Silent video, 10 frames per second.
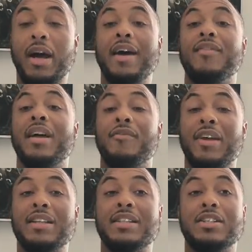have an
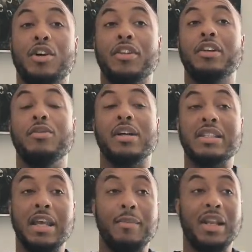advantage on the new
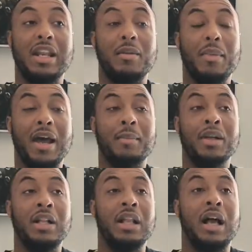Contaminated map.
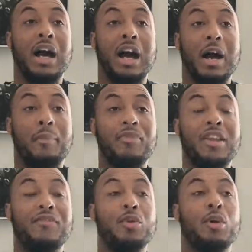
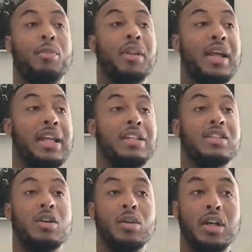If you are playing
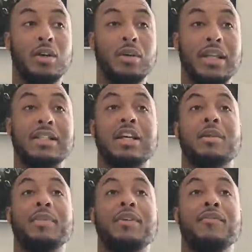solo, it's
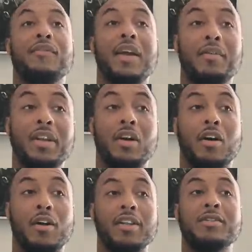going to be very
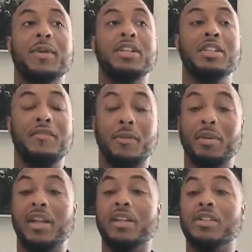hard, especially if you're
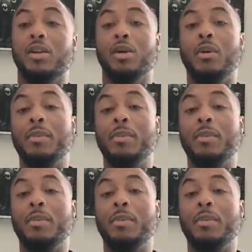playing solo